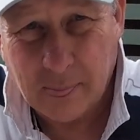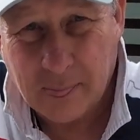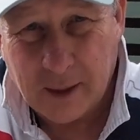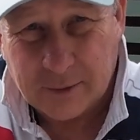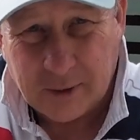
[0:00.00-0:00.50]

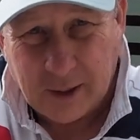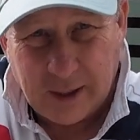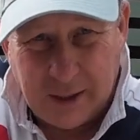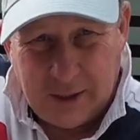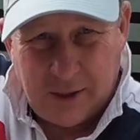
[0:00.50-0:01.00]
that's the
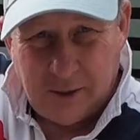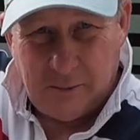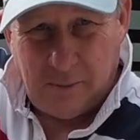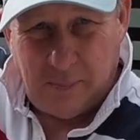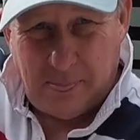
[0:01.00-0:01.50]
lead
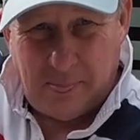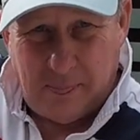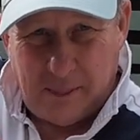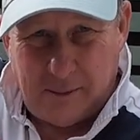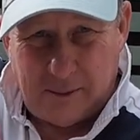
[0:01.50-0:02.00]

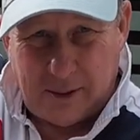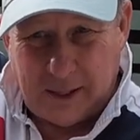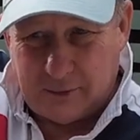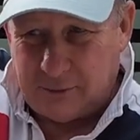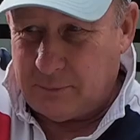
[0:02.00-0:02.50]

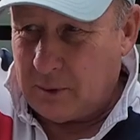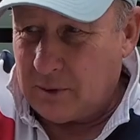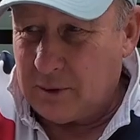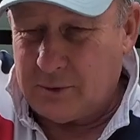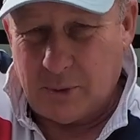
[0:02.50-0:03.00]
lengthwise,